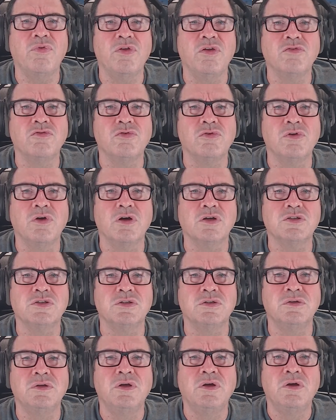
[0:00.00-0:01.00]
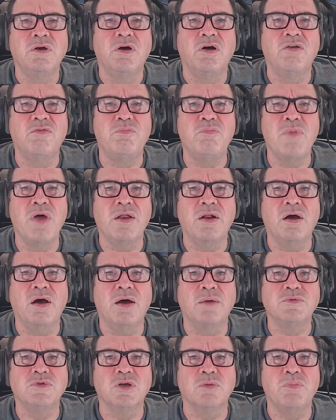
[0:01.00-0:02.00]
introduction of
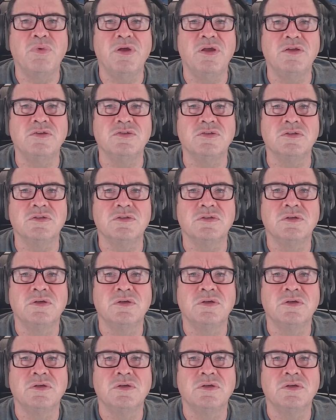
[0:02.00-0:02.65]
Metaobject Pages.